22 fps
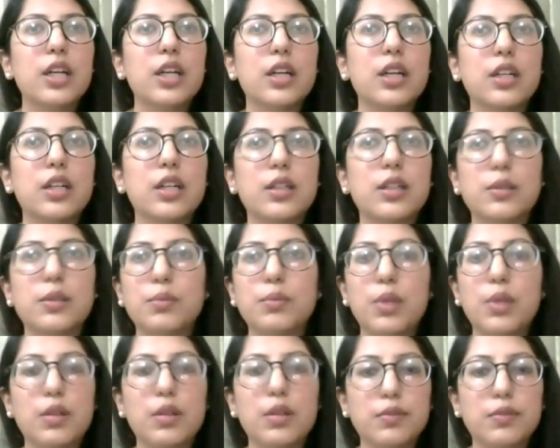
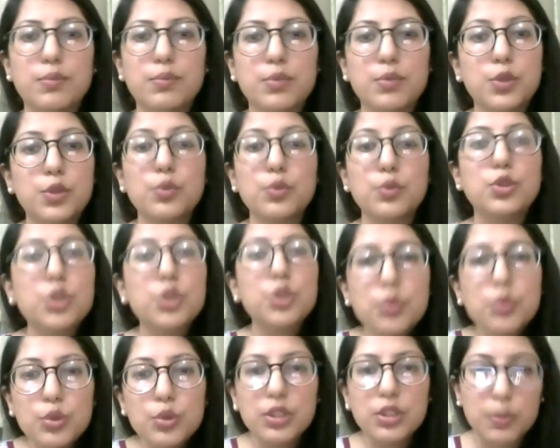to
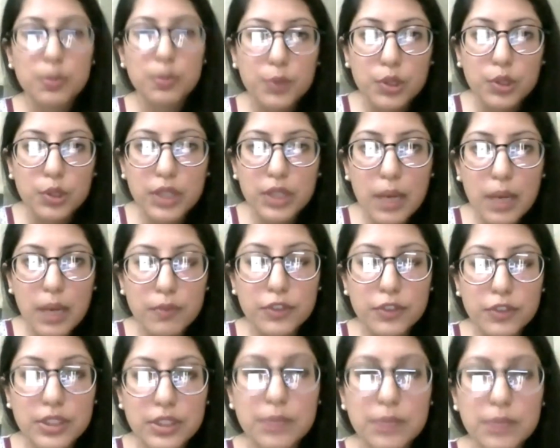choose a program
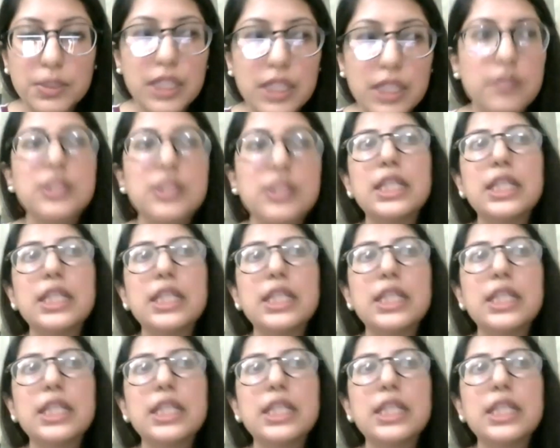for themselves,